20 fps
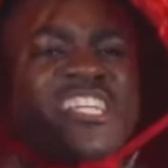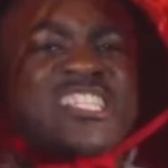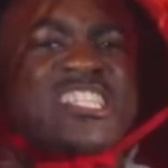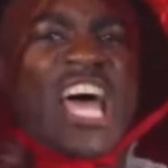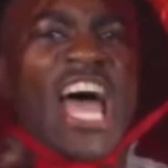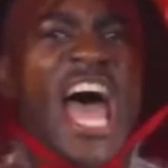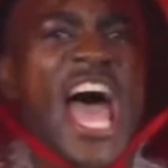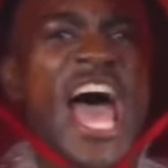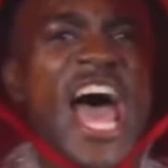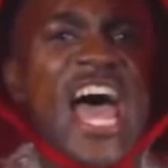
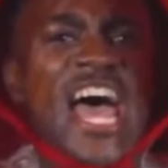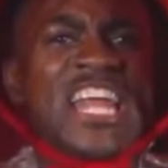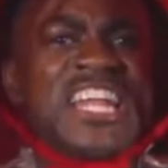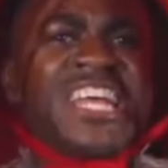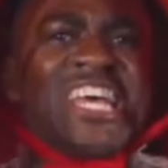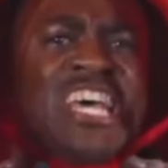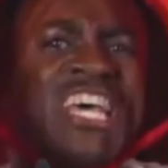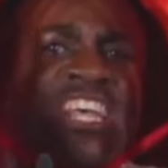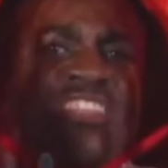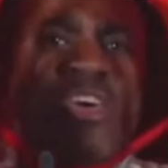and
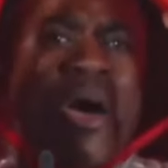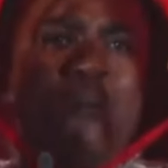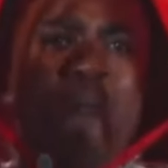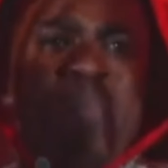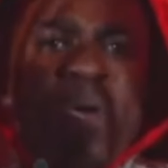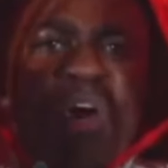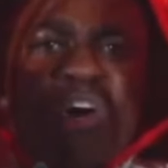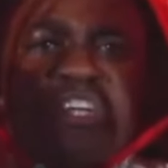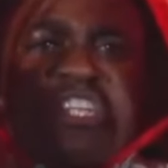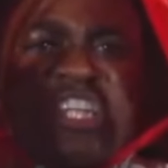the
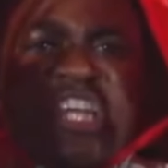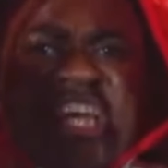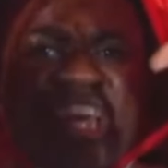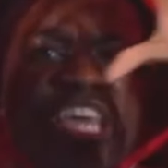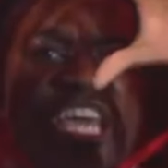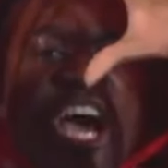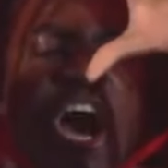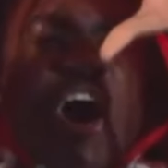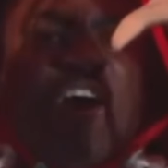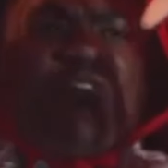beauty of